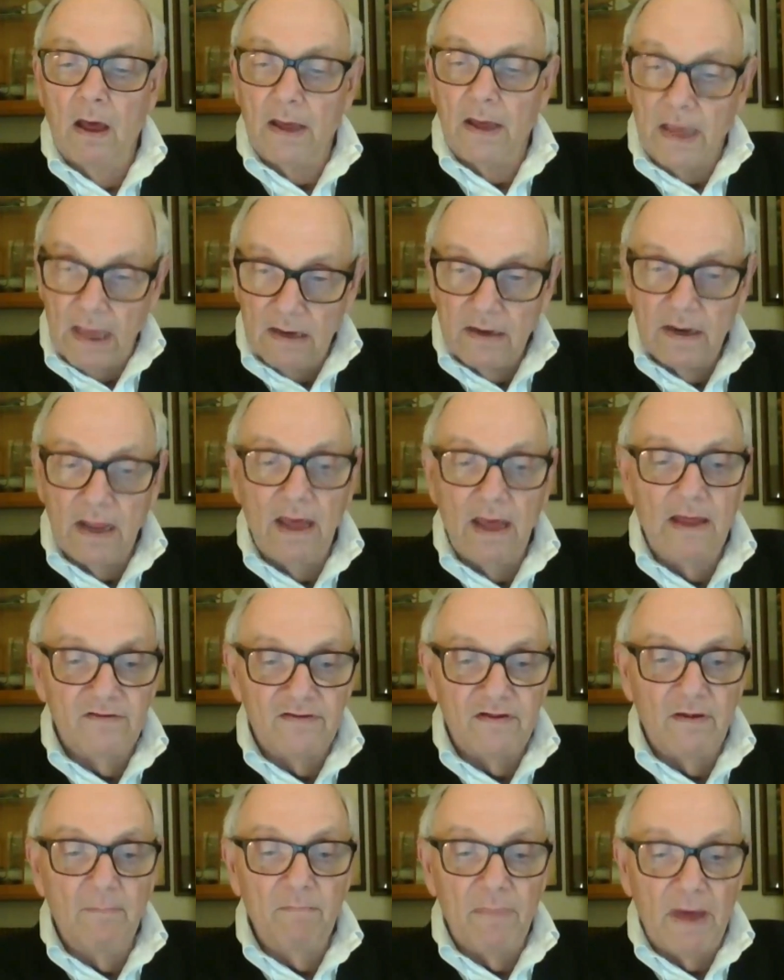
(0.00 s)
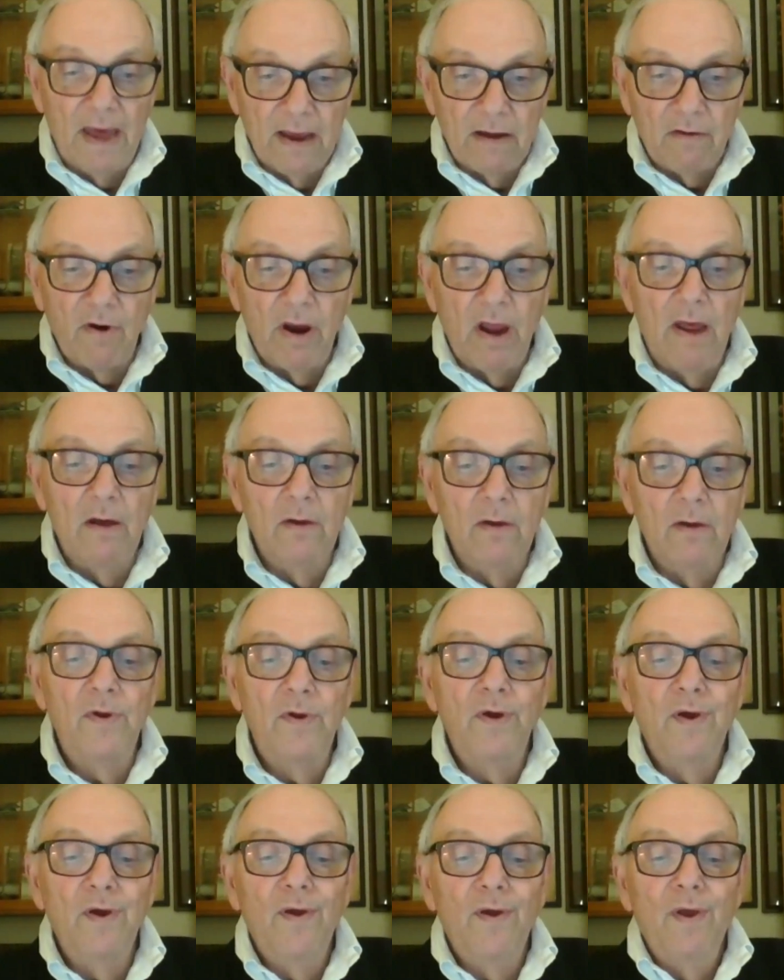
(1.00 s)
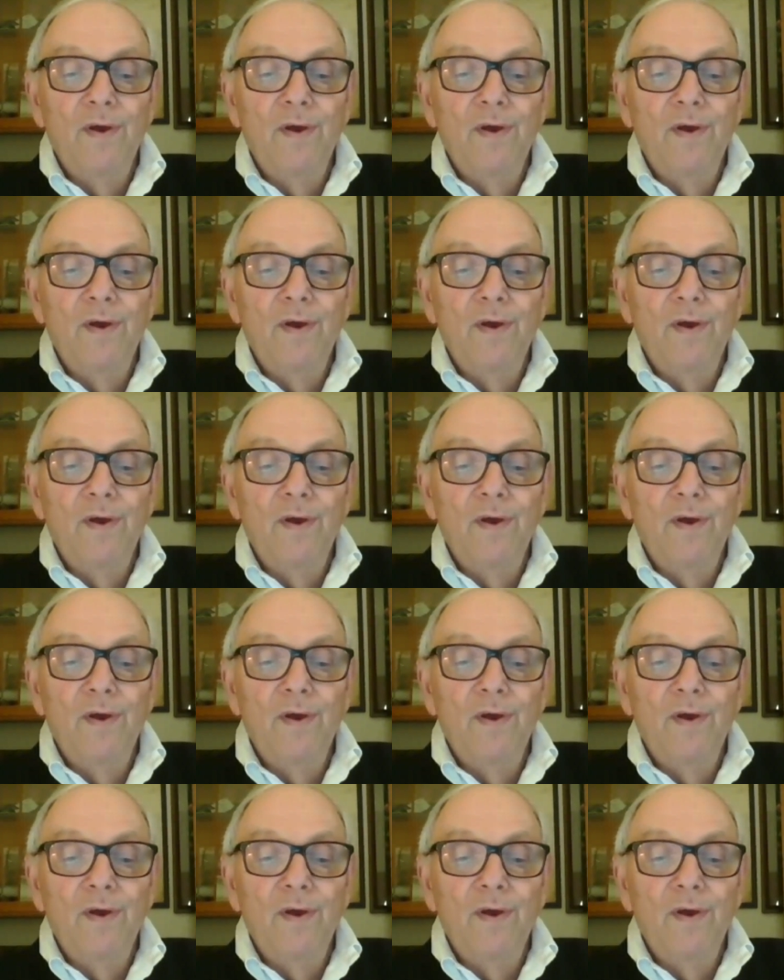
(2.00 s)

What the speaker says: Again, as some background,